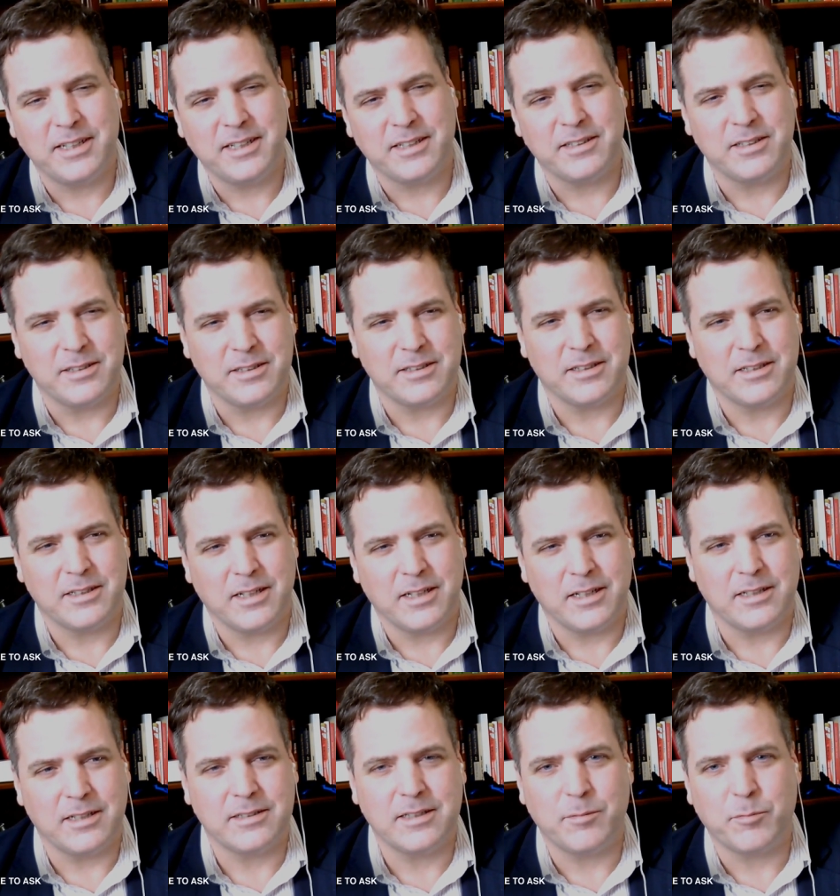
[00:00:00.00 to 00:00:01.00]
and
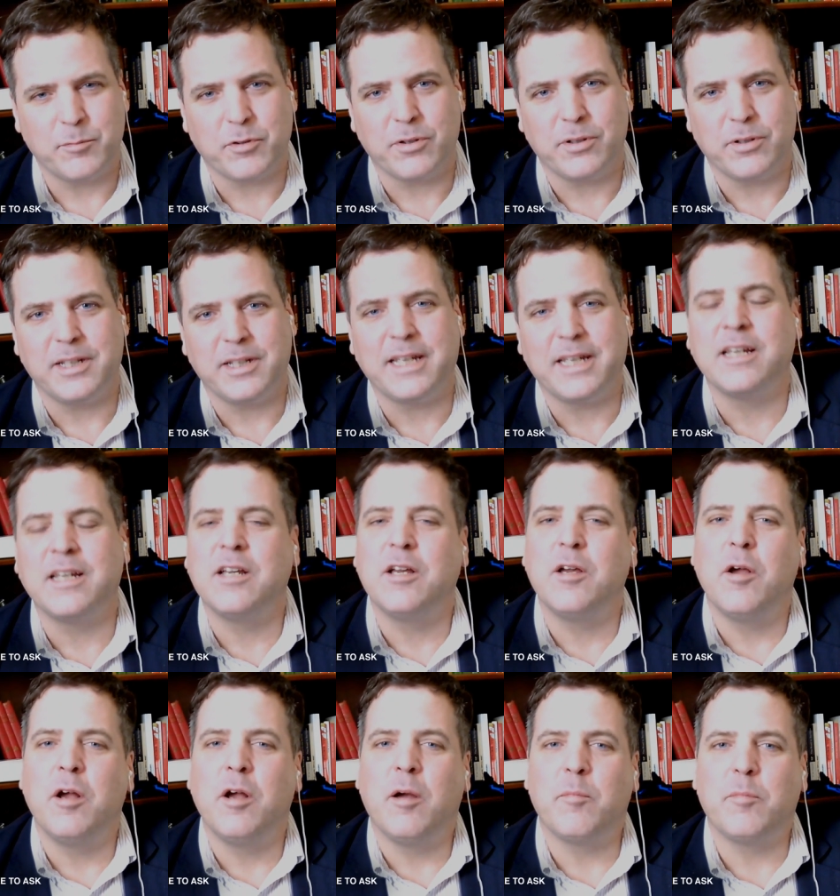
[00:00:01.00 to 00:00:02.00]
uh, temporally,
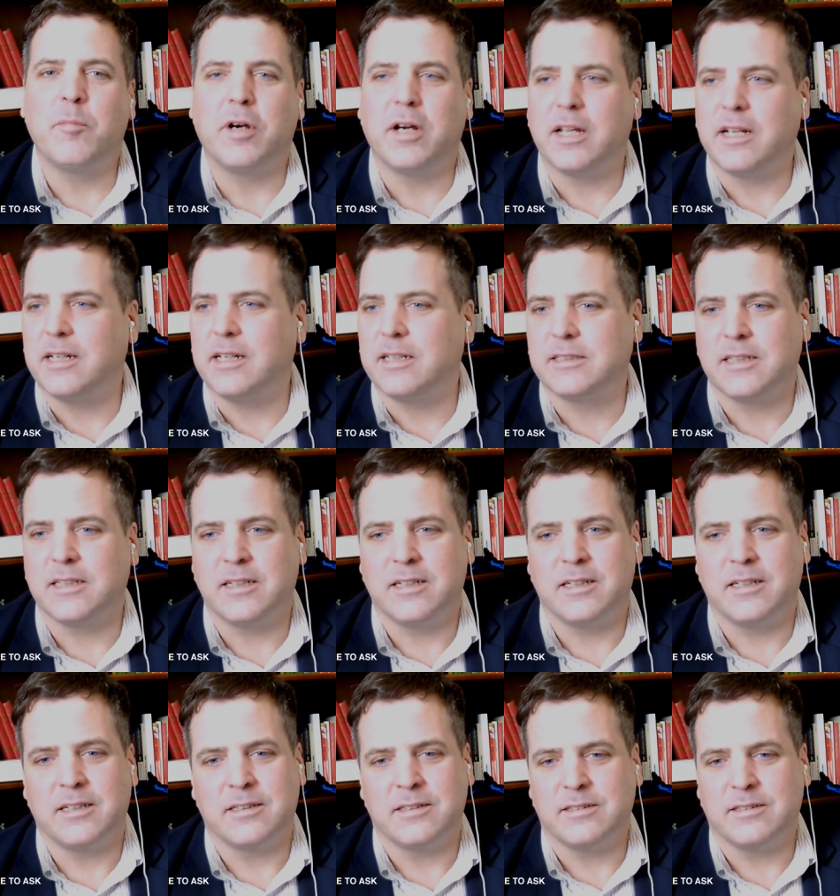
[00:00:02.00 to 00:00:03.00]
but it's
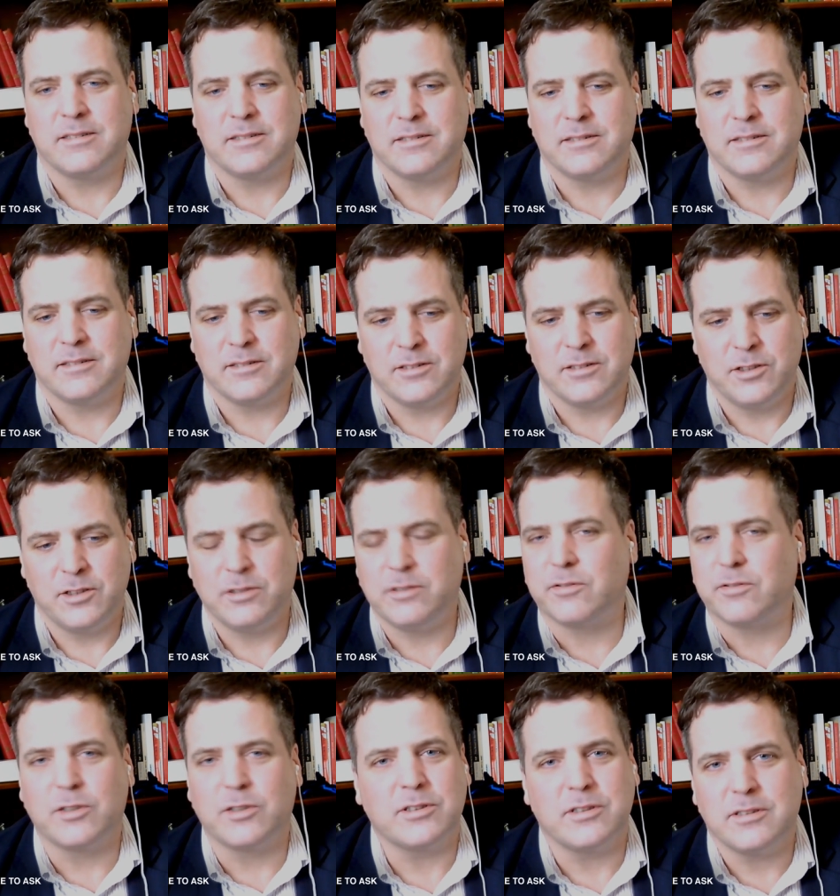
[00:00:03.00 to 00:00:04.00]
a
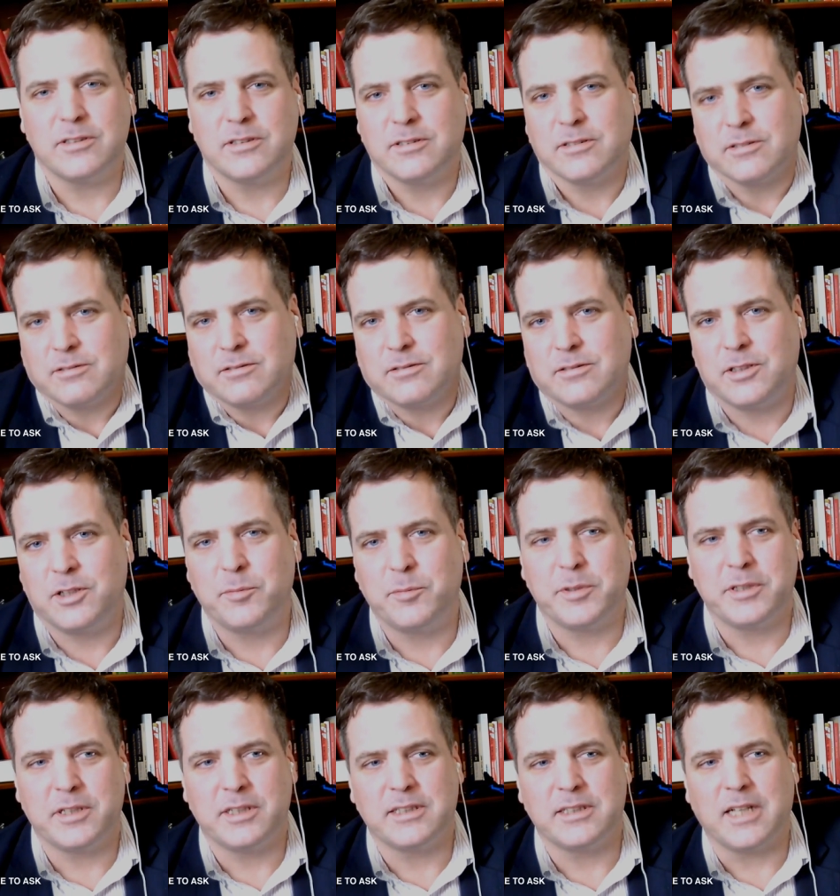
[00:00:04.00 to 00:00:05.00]
universal
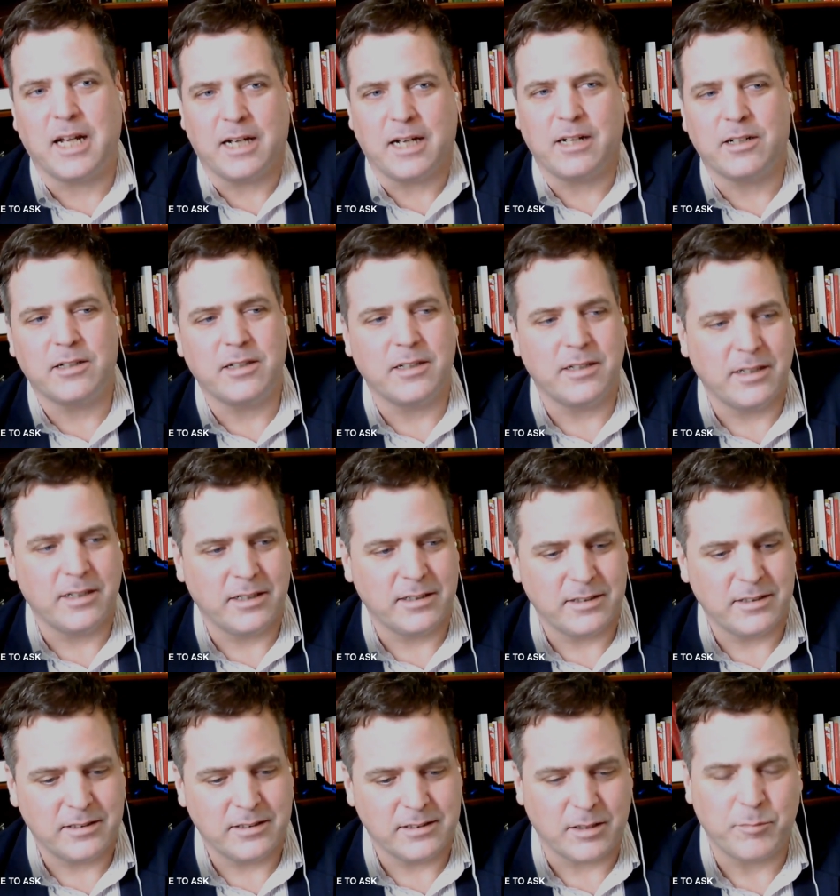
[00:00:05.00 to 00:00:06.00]
human desire
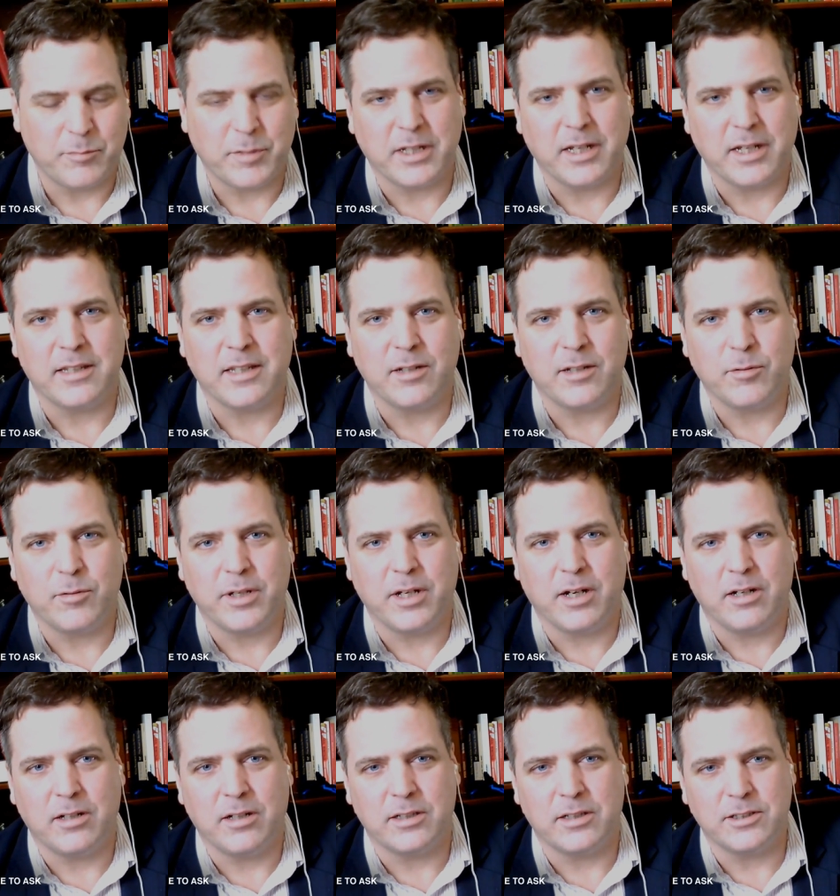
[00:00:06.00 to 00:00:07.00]
and something I think we
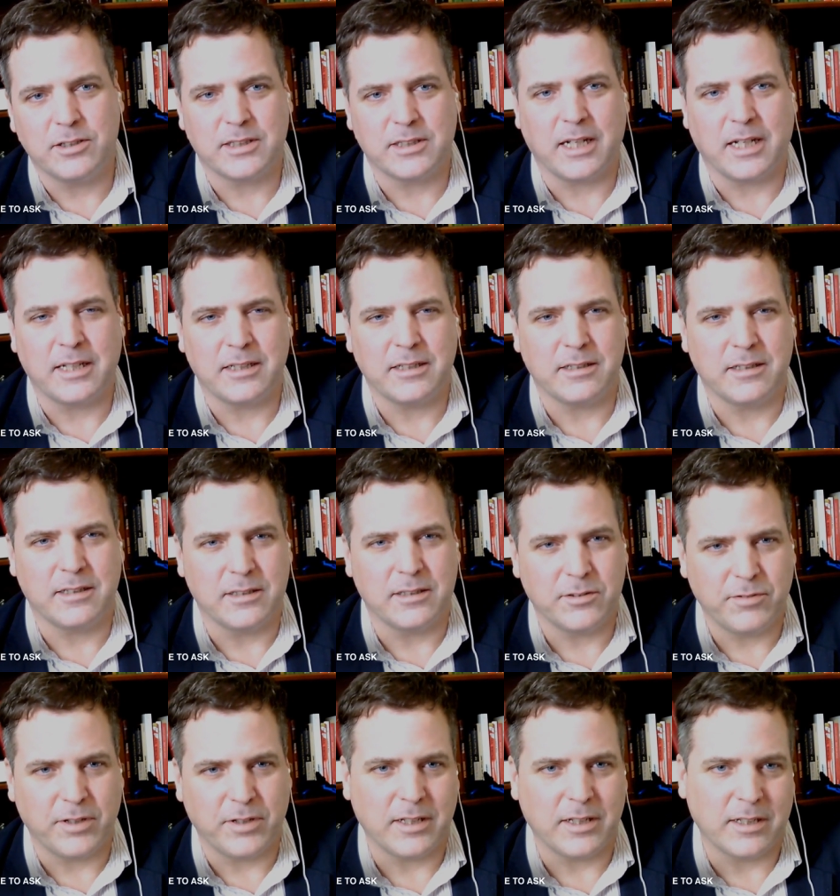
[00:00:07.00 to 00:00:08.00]
all understand. This
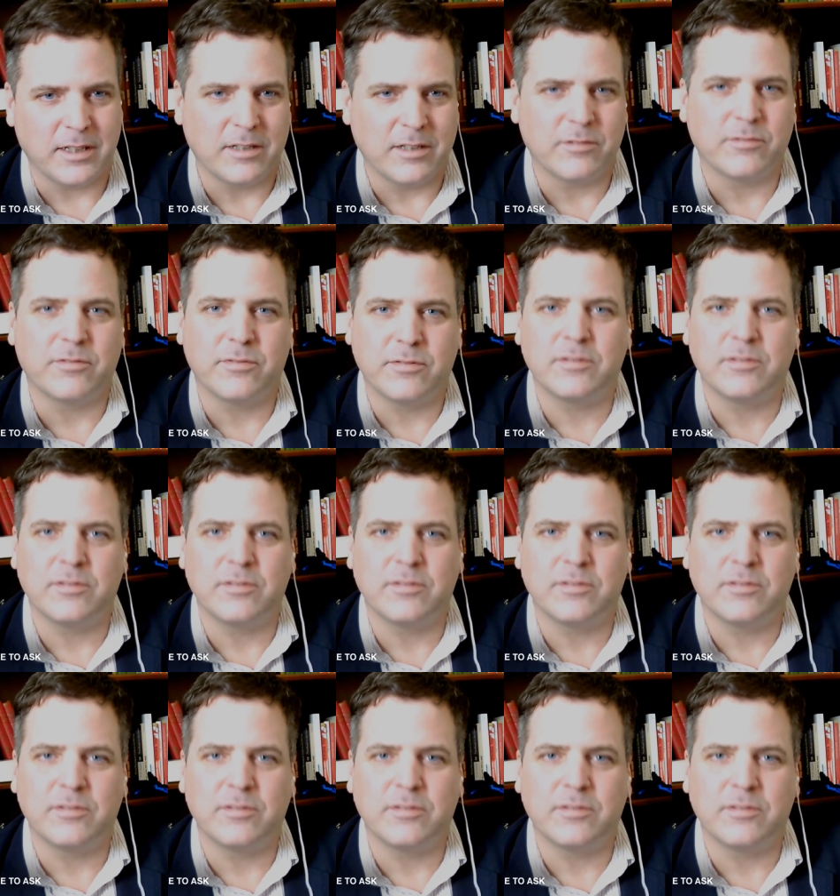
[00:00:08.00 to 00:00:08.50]
feeling of,